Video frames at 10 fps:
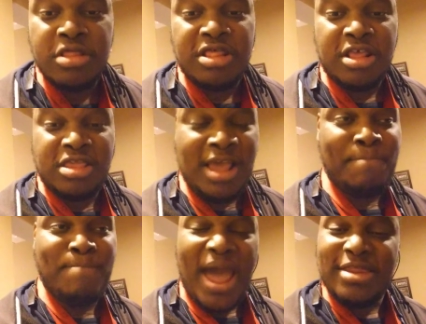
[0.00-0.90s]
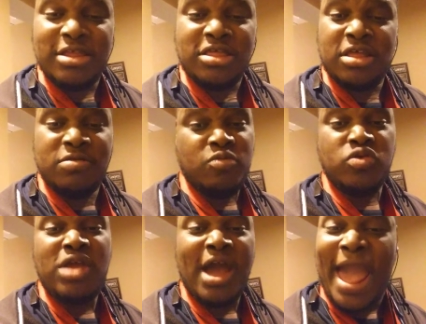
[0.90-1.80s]
Skip Bayless,
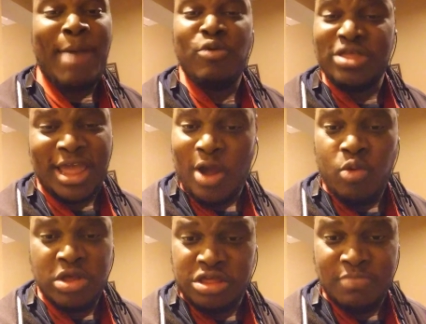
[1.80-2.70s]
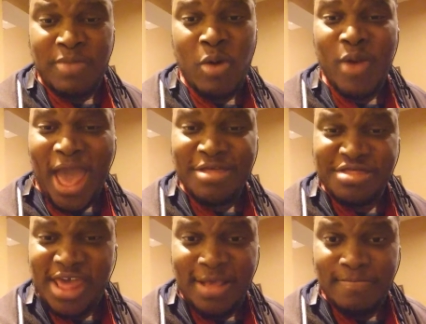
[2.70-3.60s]
your Cowboys ain't going to win the Super Bowl without
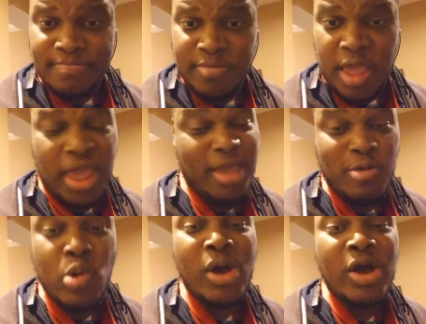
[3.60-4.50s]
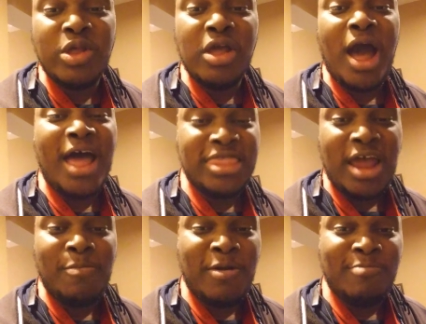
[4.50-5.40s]
Zeke. If you want
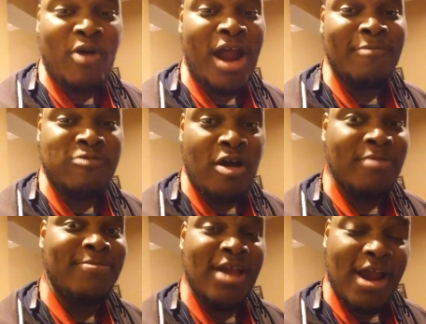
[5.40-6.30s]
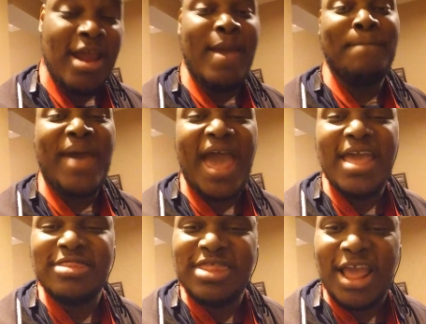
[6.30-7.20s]
another Bombardier Pro of Jerry,
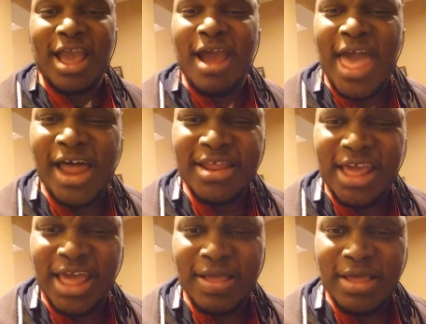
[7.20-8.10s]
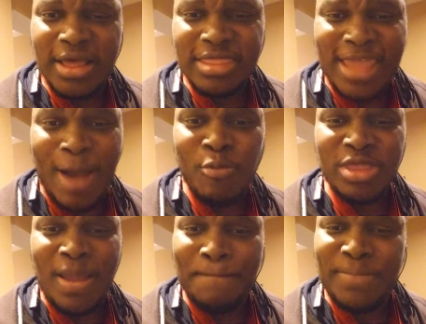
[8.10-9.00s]
pay Zeke Elliott. Stop
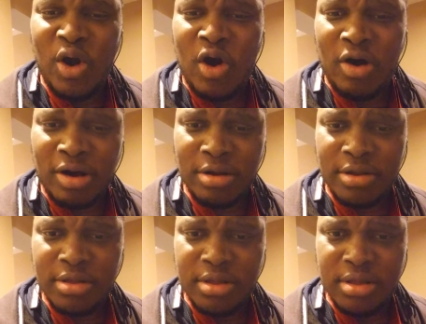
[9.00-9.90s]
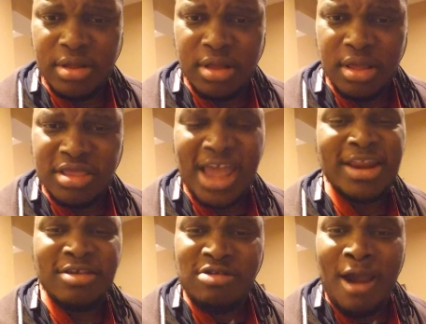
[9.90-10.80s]
with the bull.
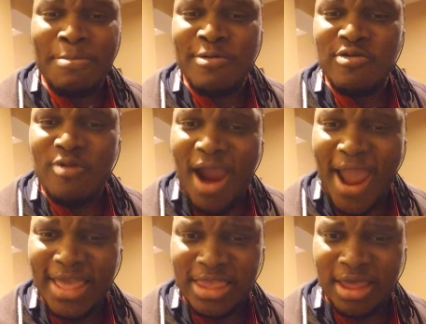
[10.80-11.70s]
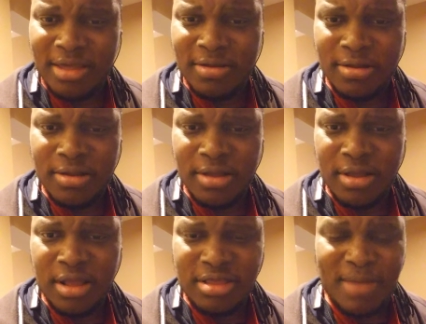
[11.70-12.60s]
Stanley Sharp is right.
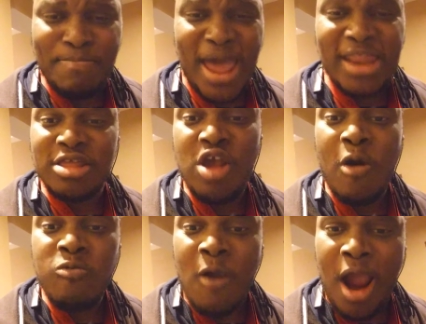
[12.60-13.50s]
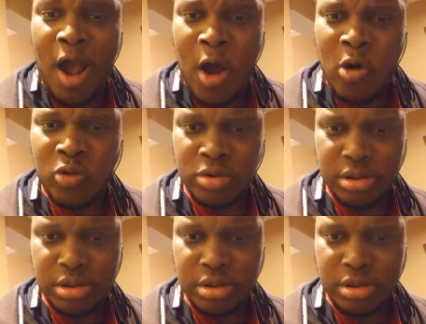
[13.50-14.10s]
Skip Bayless, you're wrong.